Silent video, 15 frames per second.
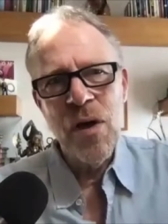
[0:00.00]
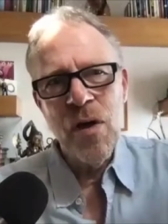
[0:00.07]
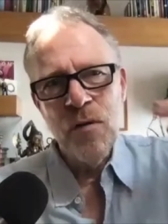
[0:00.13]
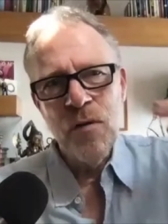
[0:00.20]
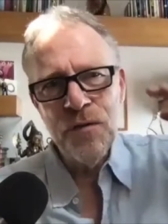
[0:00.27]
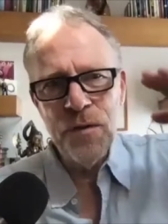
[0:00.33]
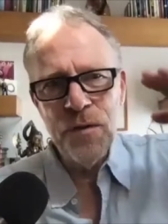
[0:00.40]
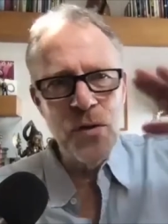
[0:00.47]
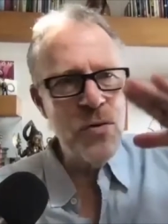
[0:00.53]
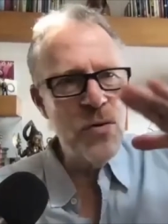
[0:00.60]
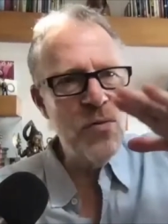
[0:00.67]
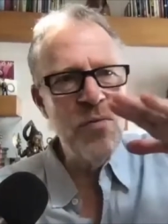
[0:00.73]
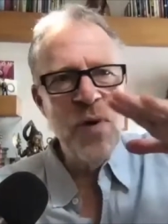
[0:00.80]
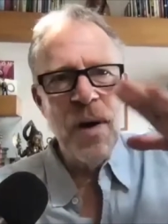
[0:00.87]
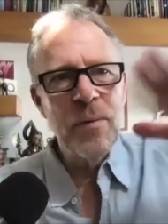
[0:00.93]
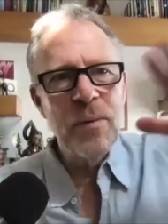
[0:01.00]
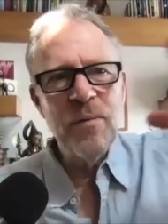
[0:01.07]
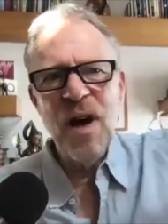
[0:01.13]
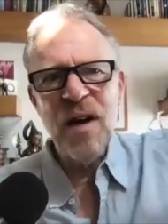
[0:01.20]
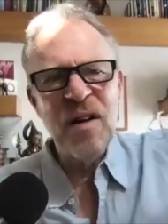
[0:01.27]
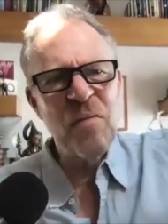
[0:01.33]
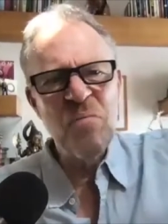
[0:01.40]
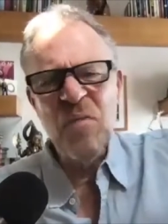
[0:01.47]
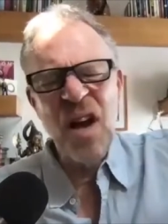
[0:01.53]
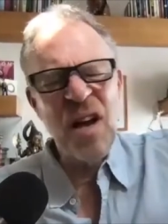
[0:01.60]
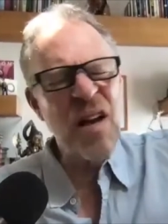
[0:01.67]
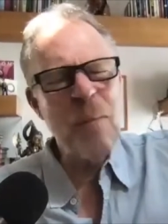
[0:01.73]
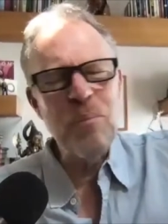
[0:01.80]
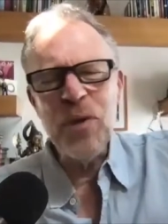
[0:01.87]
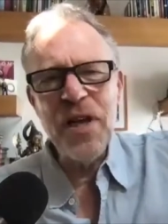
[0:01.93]
flew a
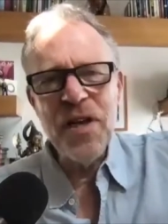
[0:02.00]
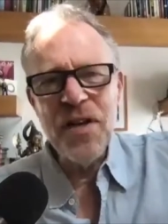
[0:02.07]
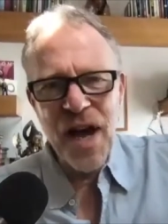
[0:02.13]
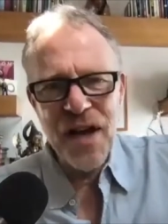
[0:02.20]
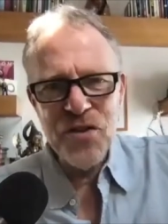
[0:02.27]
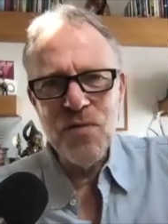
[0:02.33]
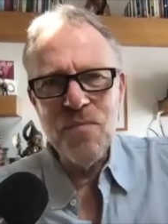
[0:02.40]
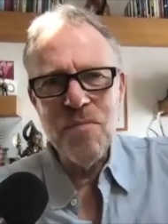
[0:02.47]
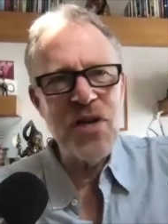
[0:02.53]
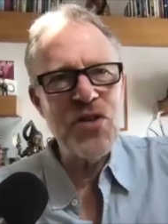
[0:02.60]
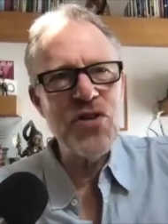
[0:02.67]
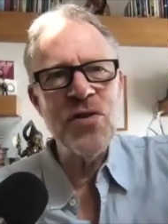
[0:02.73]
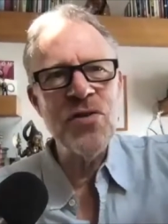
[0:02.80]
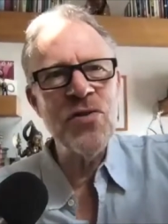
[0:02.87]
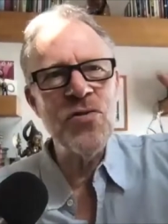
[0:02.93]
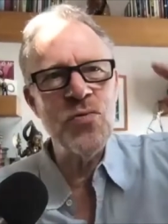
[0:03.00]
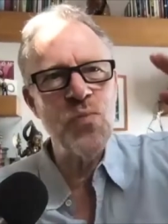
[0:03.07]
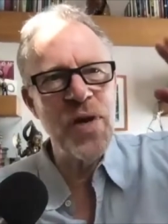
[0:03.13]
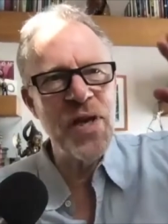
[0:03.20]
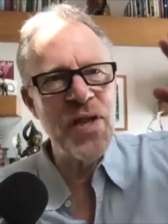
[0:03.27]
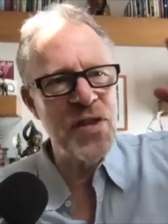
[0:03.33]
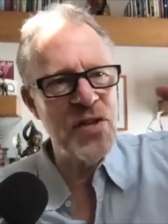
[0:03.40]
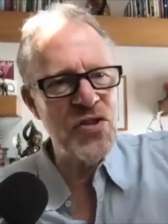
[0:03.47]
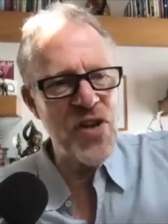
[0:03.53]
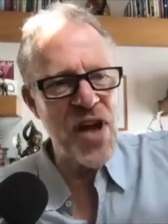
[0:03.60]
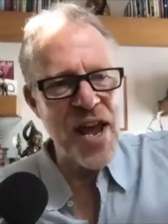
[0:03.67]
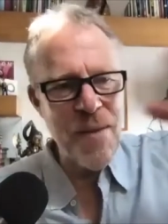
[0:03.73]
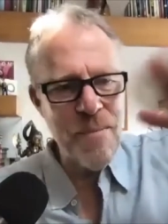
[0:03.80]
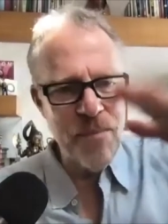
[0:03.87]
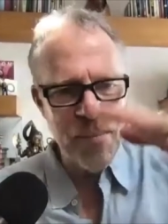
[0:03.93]
couple of dozen missions with the
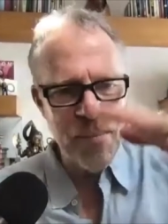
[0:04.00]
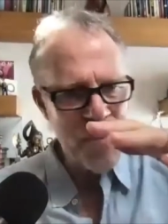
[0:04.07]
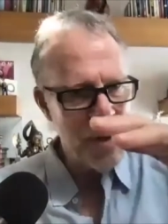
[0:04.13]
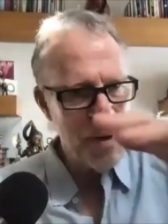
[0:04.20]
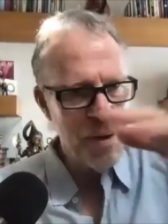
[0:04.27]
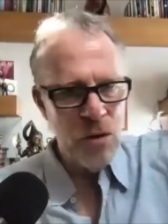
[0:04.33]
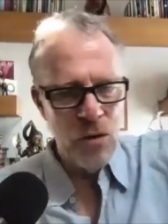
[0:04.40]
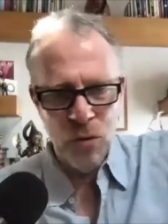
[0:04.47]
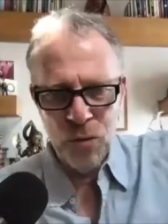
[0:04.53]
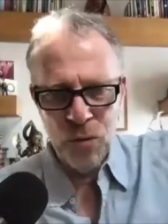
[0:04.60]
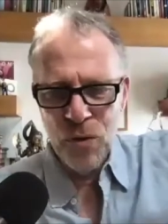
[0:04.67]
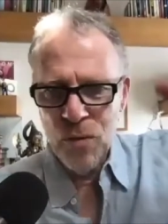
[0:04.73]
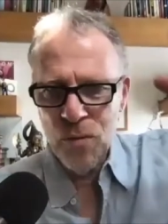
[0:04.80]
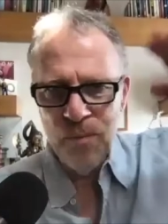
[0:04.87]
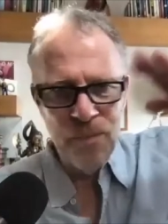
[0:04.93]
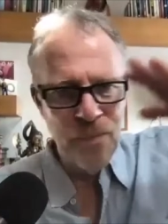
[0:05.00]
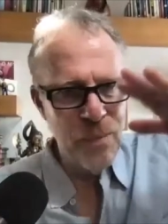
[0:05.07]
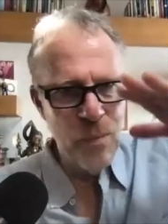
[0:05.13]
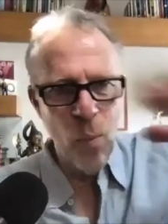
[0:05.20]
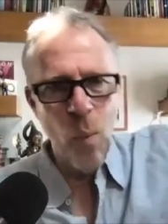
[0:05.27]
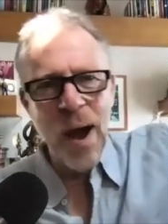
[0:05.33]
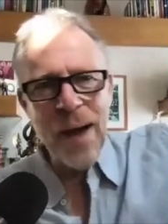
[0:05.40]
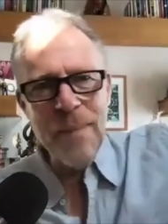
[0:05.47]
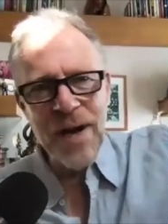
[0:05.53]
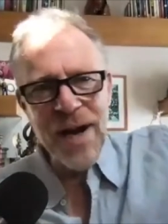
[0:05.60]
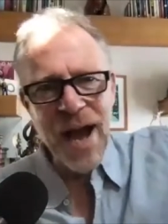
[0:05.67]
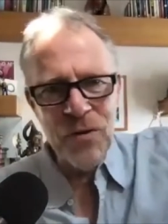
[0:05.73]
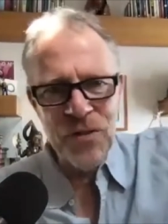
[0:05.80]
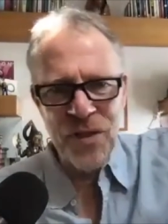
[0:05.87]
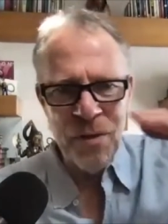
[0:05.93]
same crew wiping
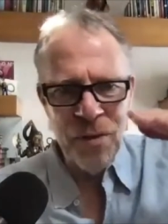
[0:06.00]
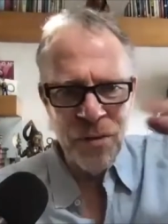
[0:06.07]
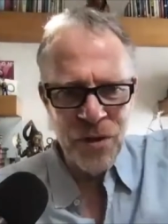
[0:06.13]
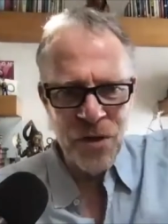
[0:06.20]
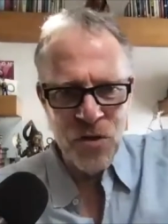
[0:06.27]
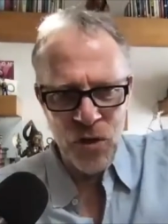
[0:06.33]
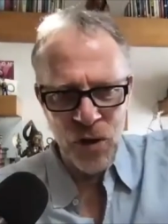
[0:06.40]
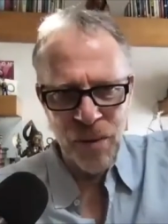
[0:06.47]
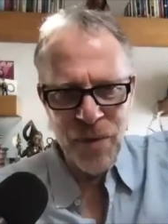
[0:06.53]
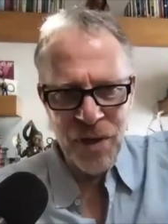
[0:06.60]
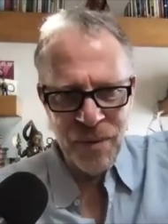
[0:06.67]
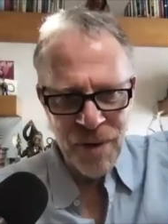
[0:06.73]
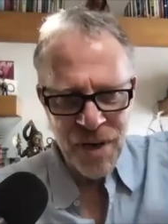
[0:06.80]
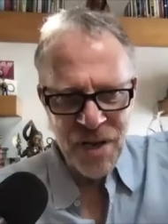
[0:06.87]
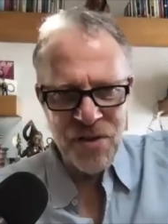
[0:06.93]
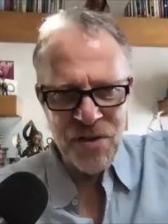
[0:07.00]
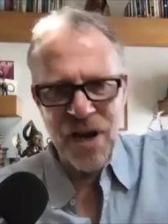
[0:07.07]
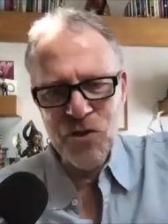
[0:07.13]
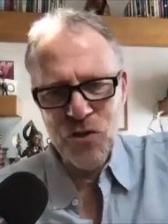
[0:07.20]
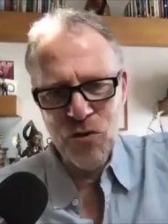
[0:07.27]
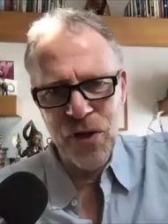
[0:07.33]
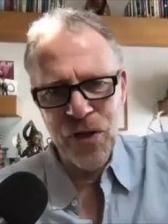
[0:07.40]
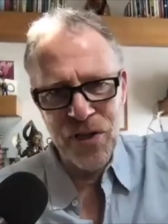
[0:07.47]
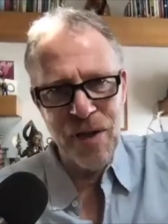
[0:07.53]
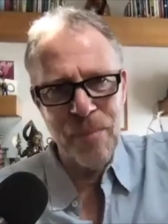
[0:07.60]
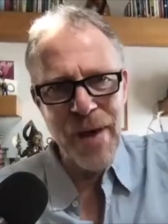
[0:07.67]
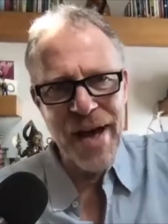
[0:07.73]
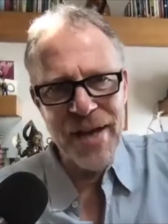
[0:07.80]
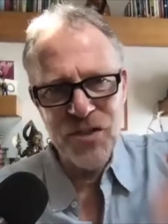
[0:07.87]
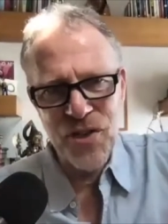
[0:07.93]
out the, the German industrial
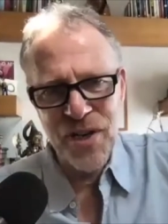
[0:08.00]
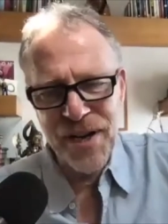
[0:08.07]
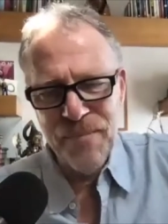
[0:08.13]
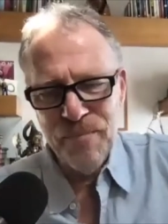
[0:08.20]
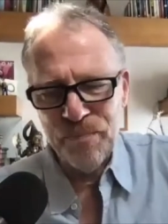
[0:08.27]
capacity.